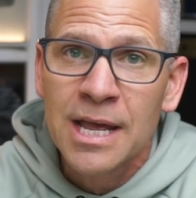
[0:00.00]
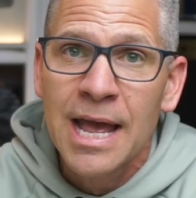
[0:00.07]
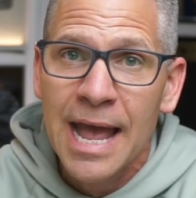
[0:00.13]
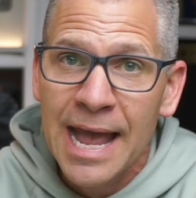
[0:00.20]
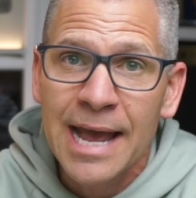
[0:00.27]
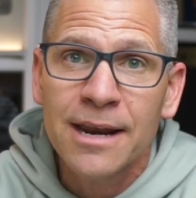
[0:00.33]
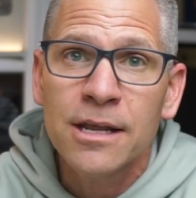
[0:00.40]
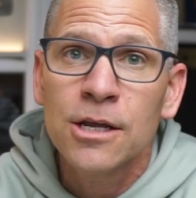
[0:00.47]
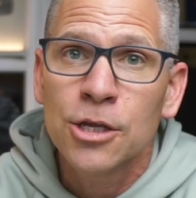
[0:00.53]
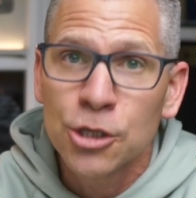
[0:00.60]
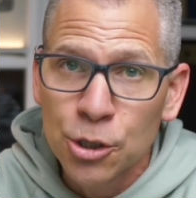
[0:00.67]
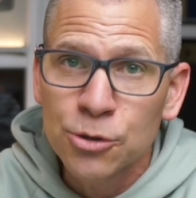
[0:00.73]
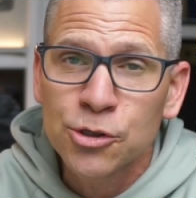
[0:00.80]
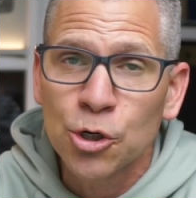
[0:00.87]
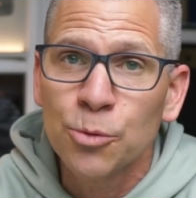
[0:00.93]
and
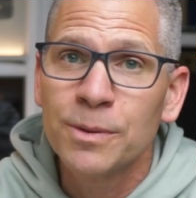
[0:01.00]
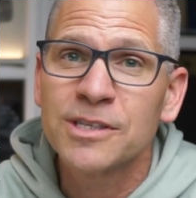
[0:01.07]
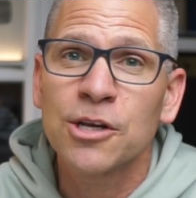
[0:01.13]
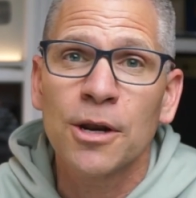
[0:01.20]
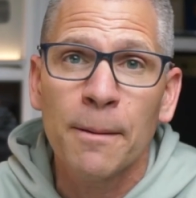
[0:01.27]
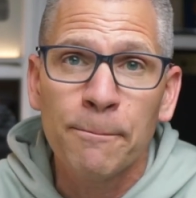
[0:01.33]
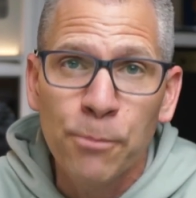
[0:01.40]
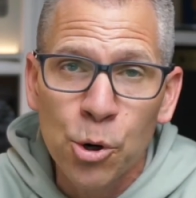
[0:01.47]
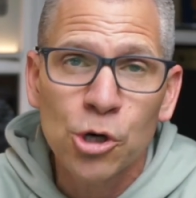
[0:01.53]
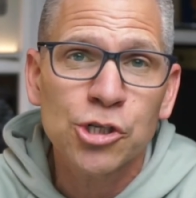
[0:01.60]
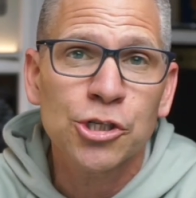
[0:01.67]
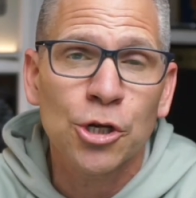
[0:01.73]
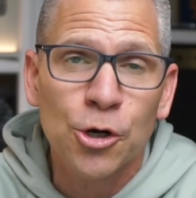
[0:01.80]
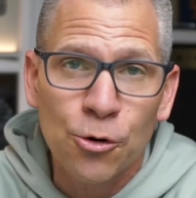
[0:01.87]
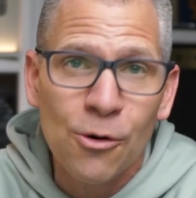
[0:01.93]
YouTube is going to push
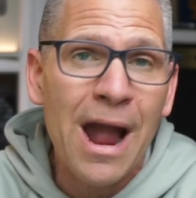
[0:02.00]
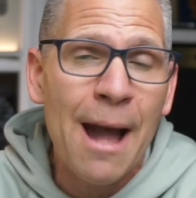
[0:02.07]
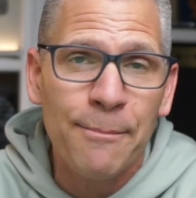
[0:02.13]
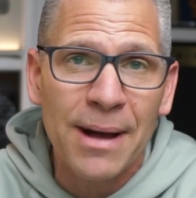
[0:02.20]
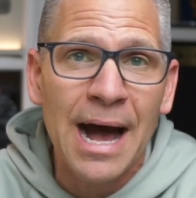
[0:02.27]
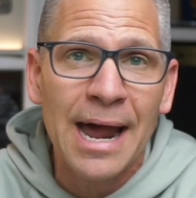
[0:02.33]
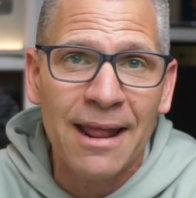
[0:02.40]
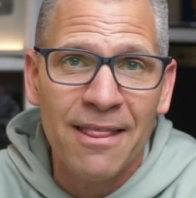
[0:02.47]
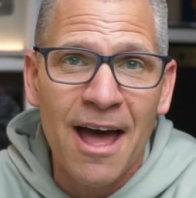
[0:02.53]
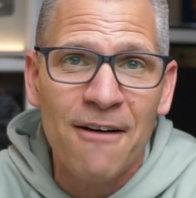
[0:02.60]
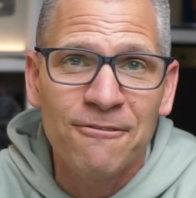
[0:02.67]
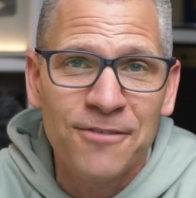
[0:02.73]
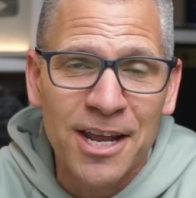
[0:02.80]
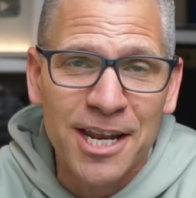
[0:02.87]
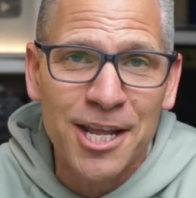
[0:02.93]
the crap out of that
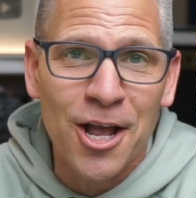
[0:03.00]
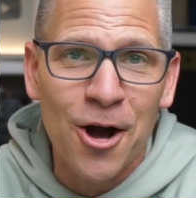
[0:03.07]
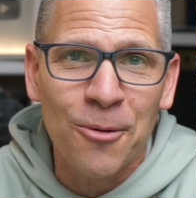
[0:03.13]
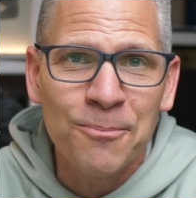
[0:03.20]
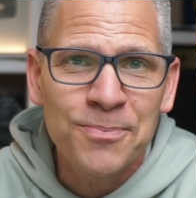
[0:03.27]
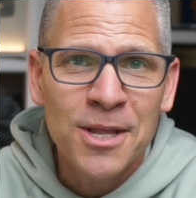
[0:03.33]
video.